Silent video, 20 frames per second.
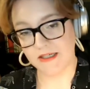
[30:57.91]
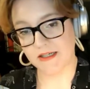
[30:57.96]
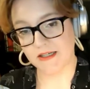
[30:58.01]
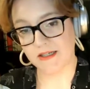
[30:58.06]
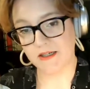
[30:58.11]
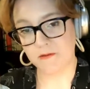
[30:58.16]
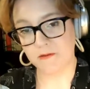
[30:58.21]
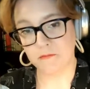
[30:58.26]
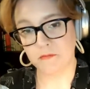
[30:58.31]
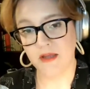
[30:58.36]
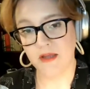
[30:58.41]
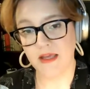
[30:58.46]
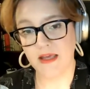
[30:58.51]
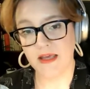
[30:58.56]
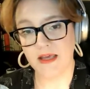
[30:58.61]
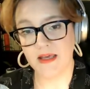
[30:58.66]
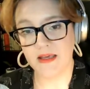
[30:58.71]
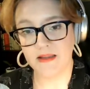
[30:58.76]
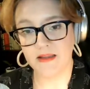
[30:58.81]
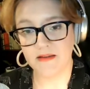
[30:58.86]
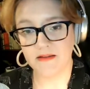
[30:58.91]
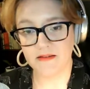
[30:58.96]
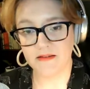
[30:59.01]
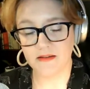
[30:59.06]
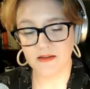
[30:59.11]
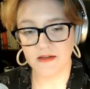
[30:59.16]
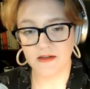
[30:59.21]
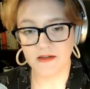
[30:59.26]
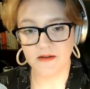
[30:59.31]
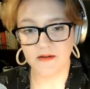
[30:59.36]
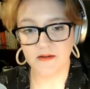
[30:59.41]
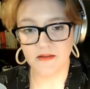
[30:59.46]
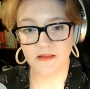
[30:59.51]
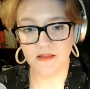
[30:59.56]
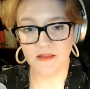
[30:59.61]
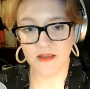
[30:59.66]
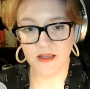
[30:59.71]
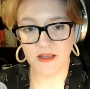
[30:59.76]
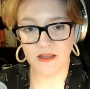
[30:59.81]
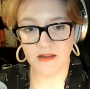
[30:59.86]
and
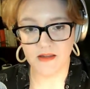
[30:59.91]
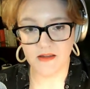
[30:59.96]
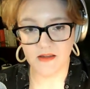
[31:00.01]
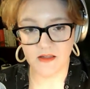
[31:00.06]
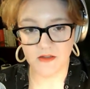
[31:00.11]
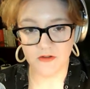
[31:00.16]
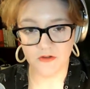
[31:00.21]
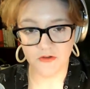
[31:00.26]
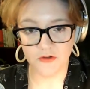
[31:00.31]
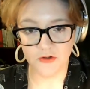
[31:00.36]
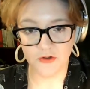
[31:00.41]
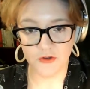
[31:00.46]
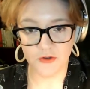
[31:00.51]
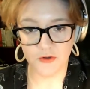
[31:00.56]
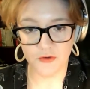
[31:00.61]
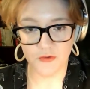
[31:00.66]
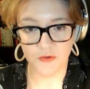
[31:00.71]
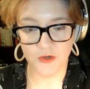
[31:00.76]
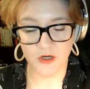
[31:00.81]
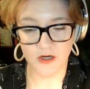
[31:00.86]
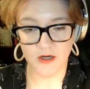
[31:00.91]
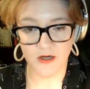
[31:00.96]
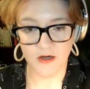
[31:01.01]
they need to